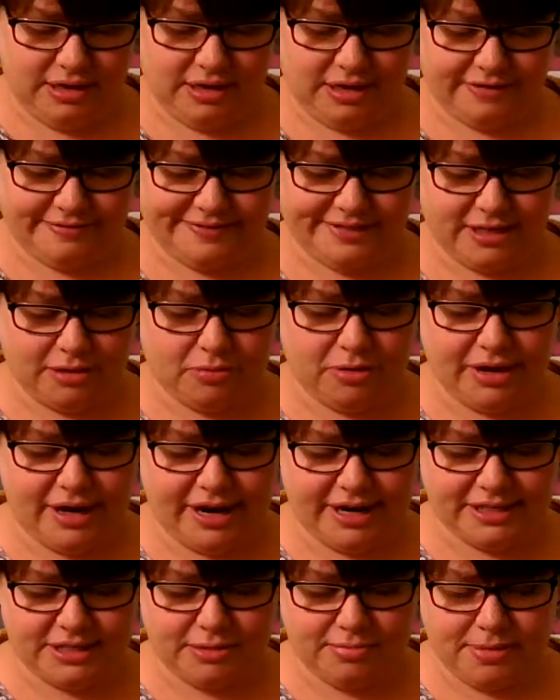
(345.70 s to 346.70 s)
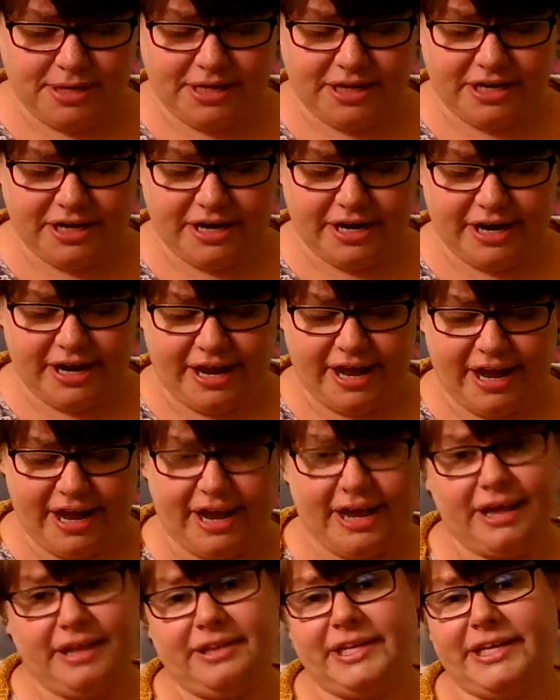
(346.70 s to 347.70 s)
If someone asks me to knit a
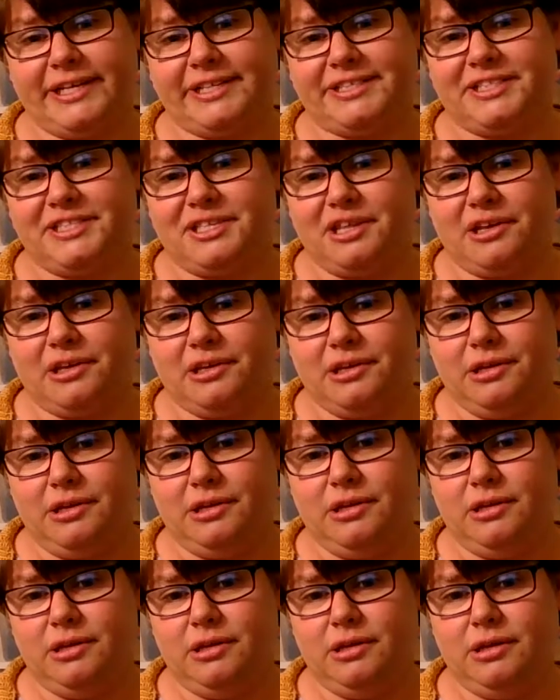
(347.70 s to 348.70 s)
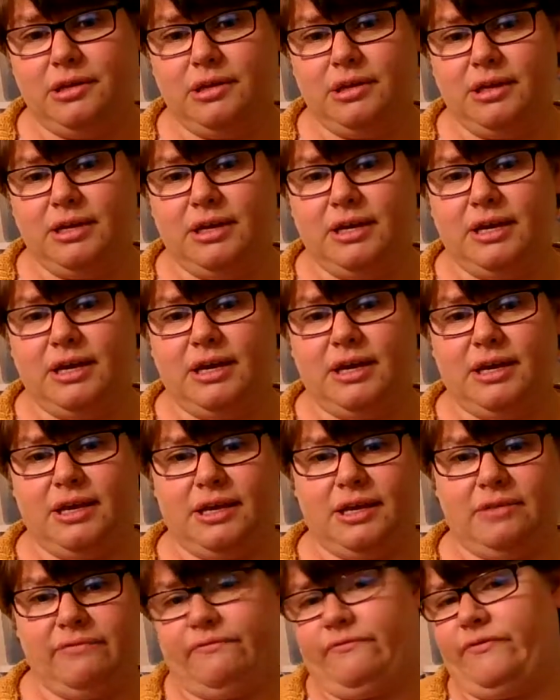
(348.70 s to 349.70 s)
hat, that's the
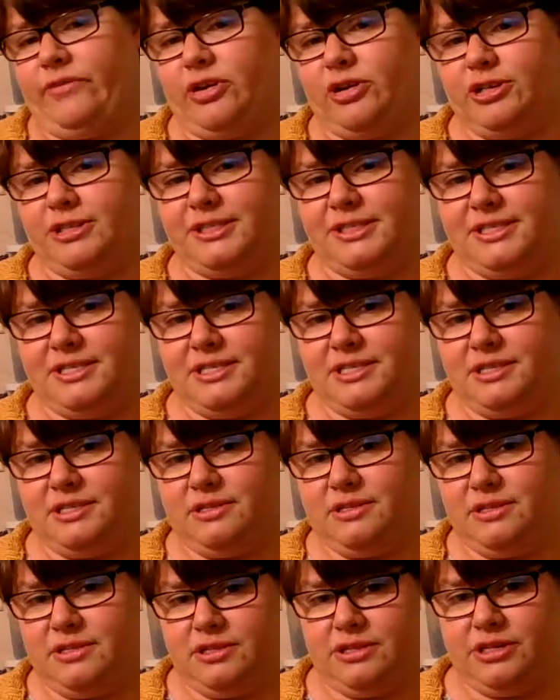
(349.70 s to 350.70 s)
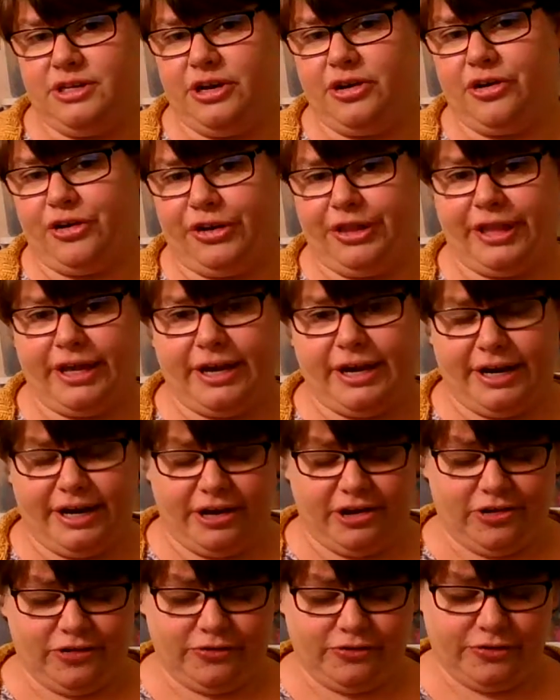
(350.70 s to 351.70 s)
first yarn that I
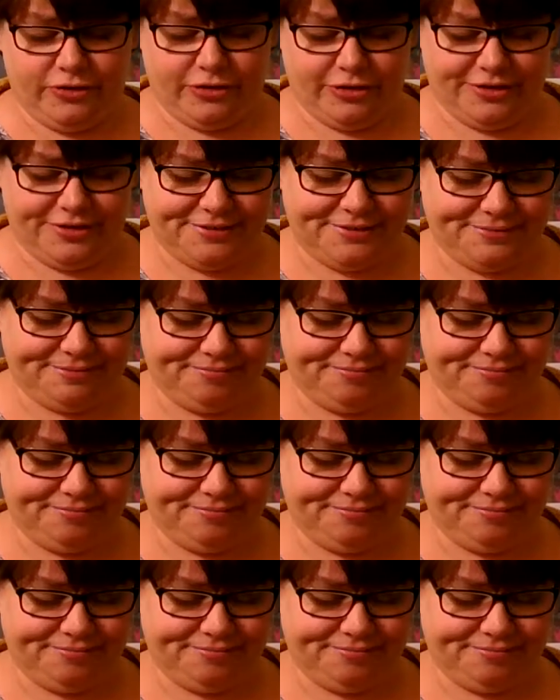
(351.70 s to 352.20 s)
go for.